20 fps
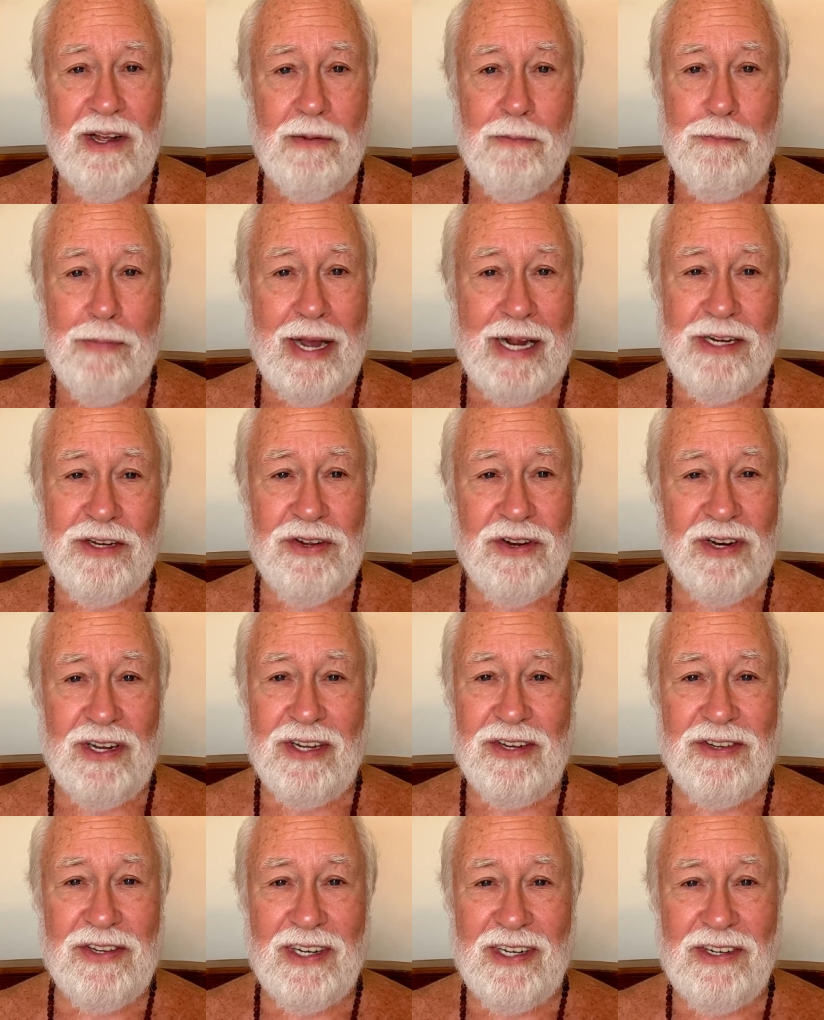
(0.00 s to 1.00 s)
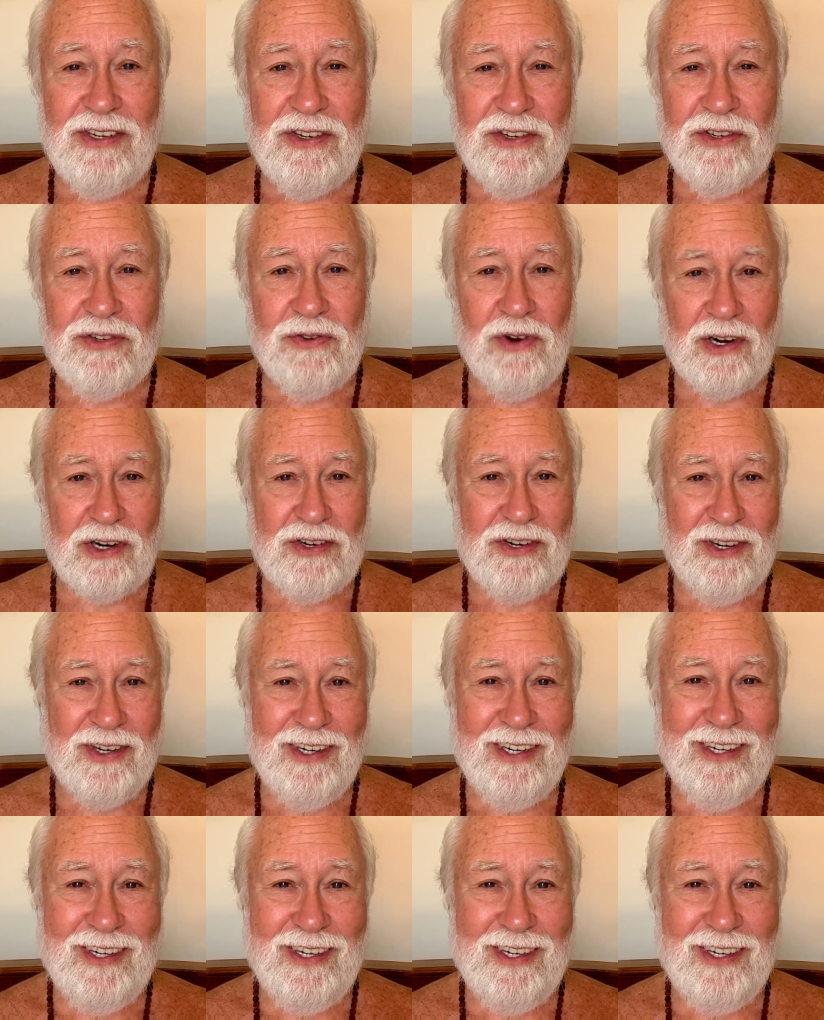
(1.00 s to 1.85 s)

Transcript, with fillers: maintenance and destruction